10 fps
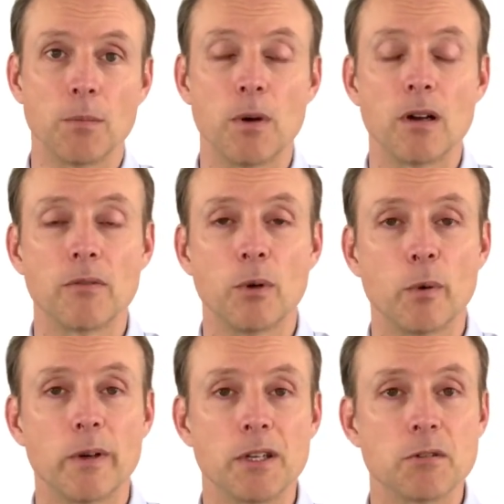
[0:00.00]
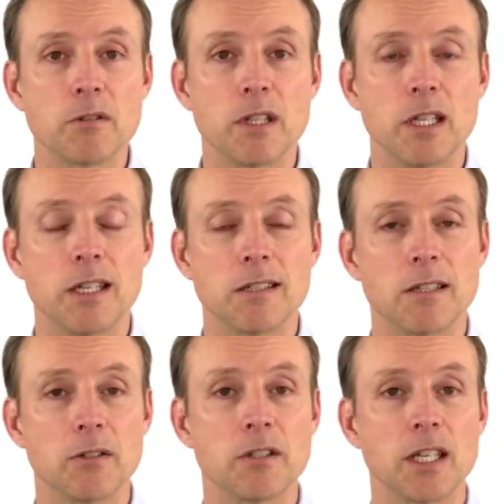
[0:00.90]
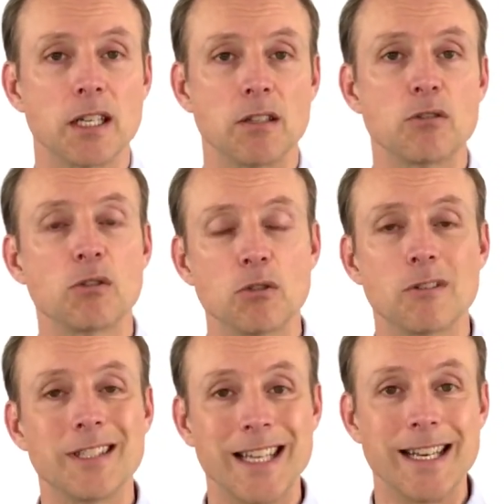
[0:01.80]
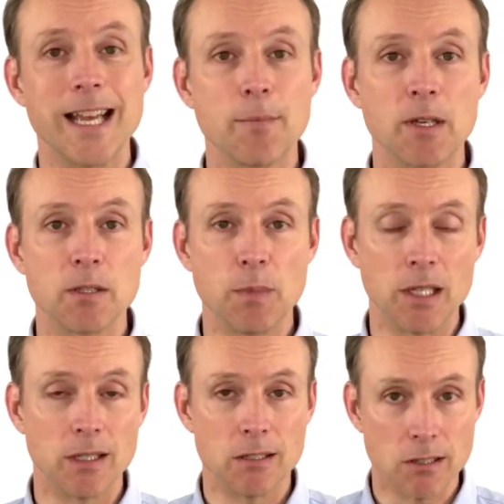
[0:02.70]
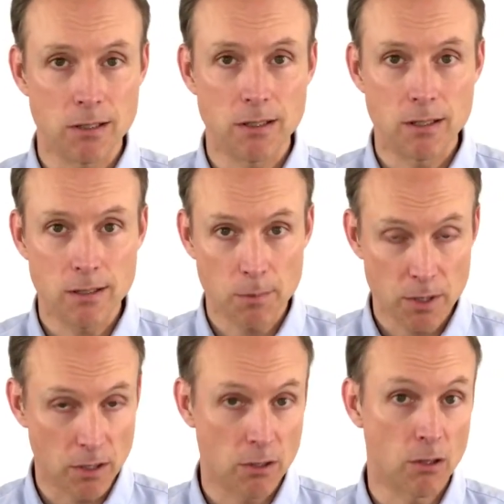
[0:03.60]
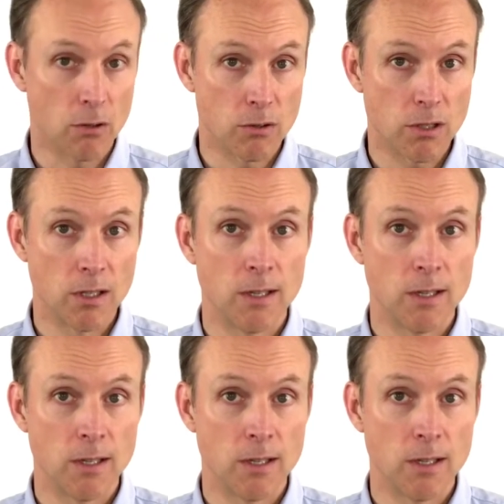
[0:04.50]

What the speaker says: Part of what we're interested in is understanding the social dynamics beyond just substance use.